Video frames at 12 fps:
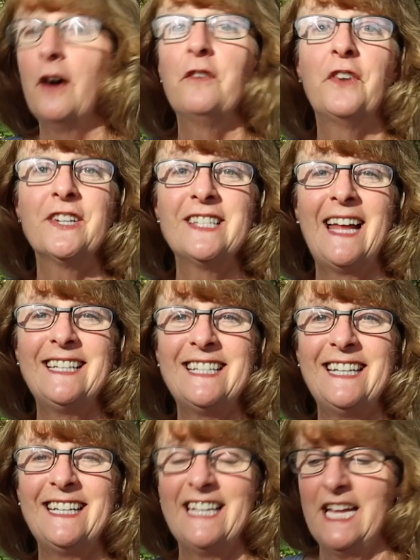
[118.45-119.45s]
Verse
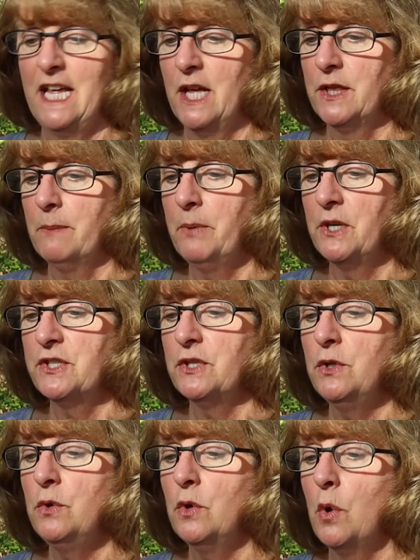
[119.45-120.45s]
nineteen. The
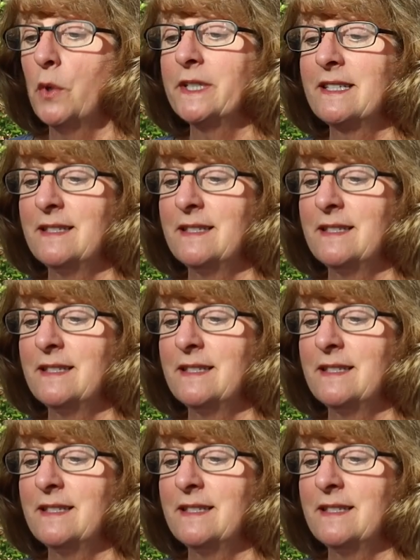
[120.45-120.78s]
person who courts